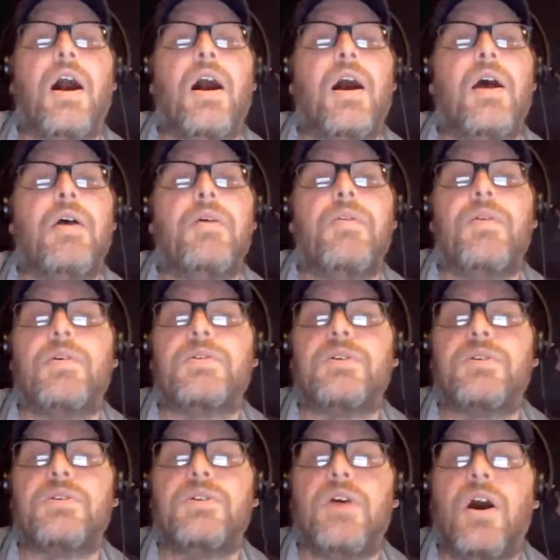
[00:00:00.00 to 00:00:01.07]

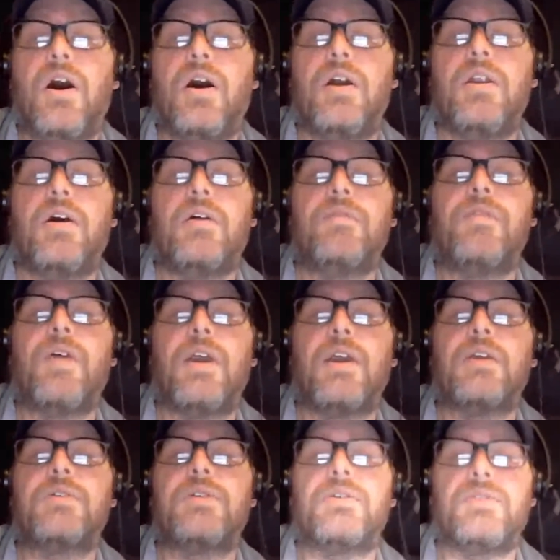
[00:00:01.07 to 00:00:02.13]
There's a ton of
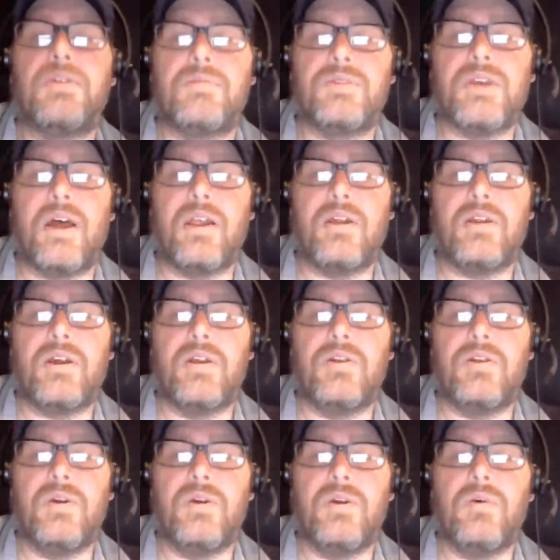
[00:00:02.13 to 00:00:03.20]
things that SimSolid
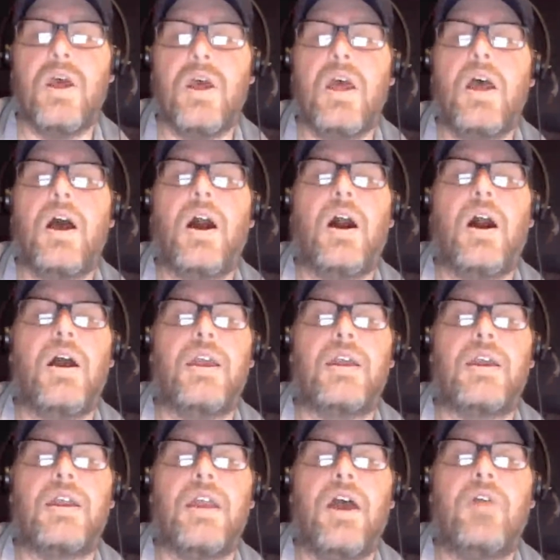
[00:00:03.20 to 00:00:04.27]
can do.
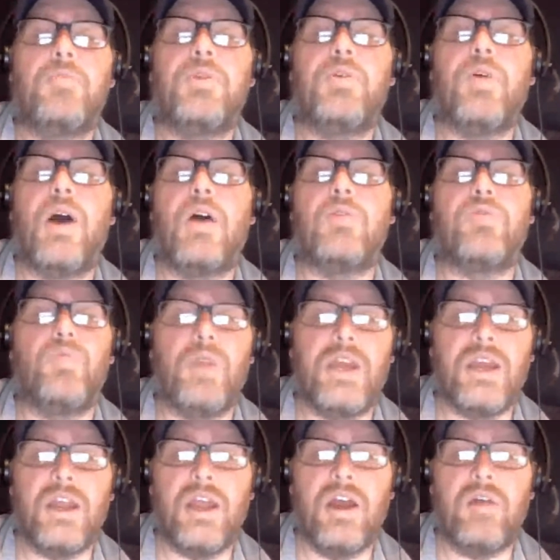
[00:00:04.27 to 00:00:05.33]
It can help you out.
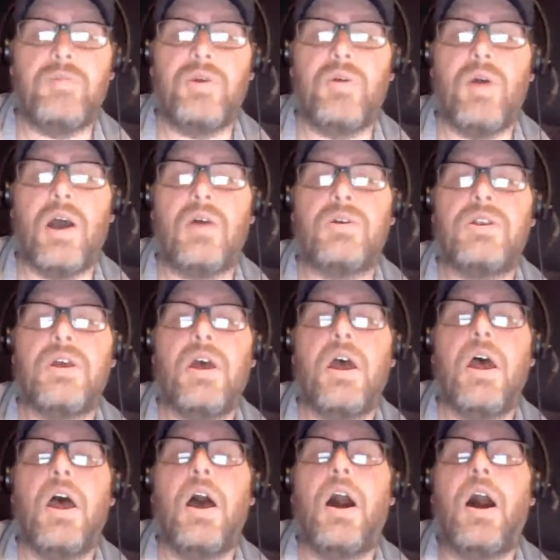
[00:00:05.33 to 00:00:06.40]
We can help you out.
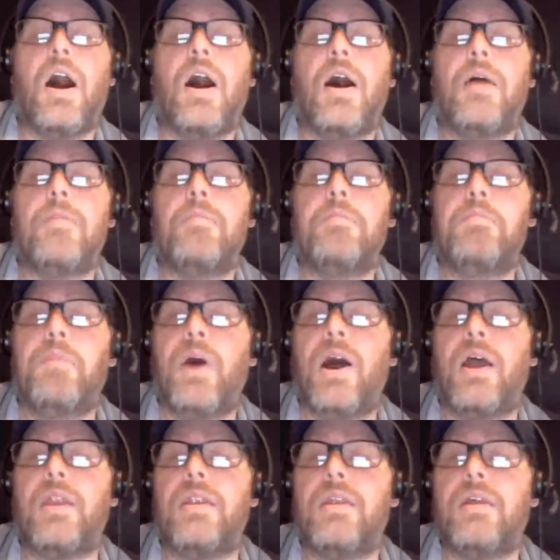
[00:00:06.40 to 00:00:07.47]

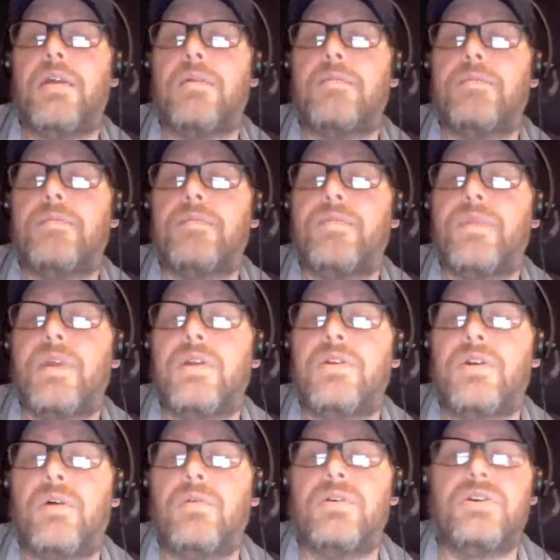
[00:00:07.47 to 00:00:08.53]
But
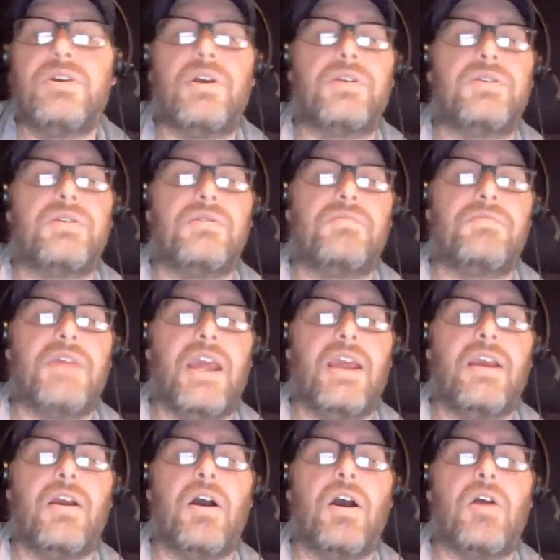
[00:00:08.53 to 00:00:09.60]
don't just
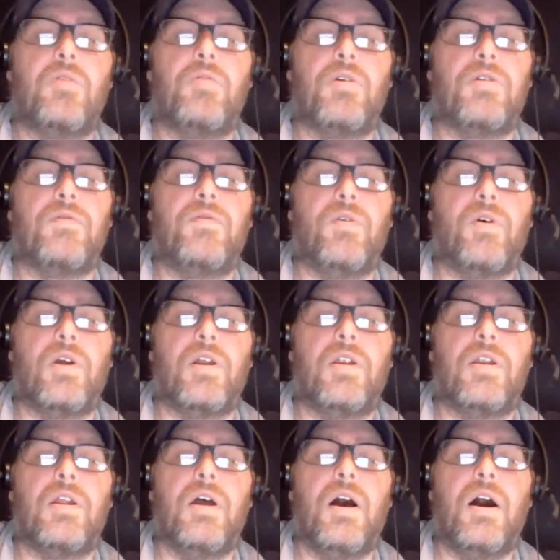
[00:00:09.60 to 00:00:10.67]
take our word for
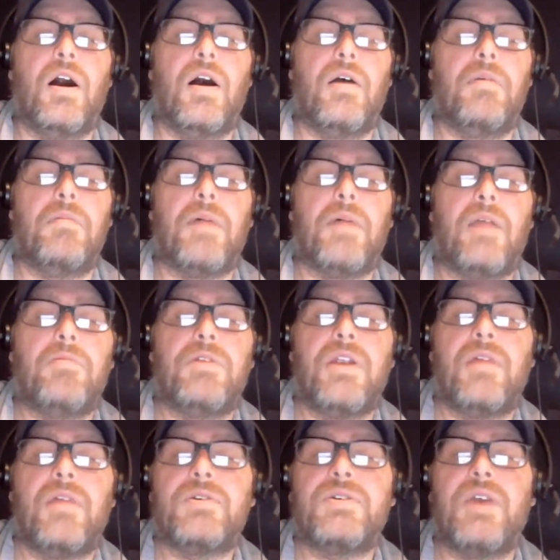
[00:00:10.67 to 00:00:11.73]
it. I would
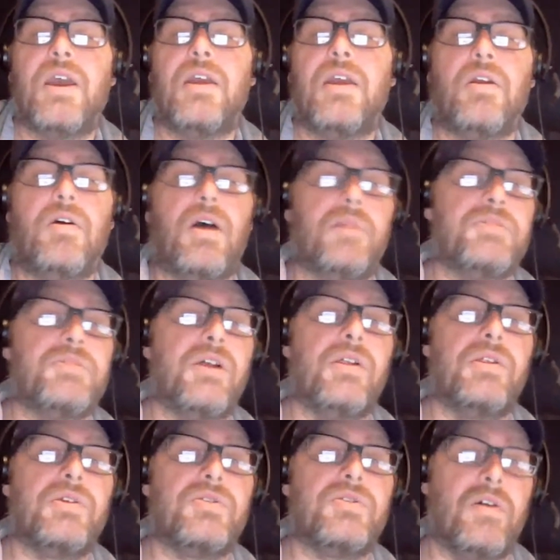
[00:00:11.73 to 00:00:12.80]
never say, I'm
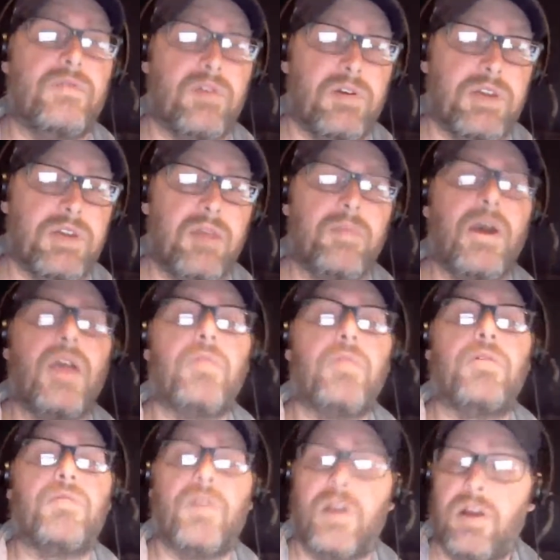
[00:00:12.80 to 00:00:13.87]
selling the software, take my
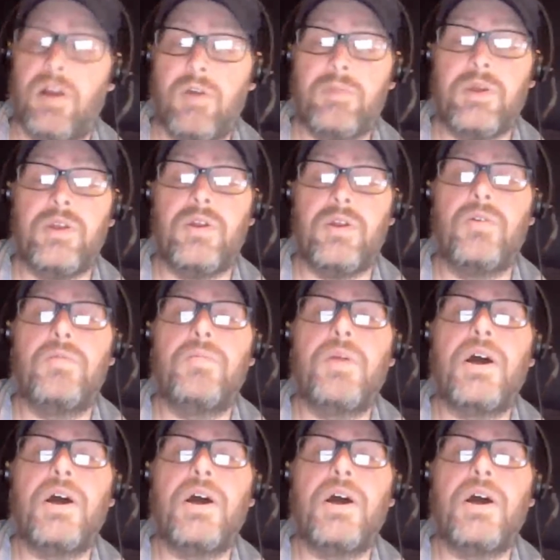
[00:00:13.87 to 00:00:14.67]
word for it. I hope you do.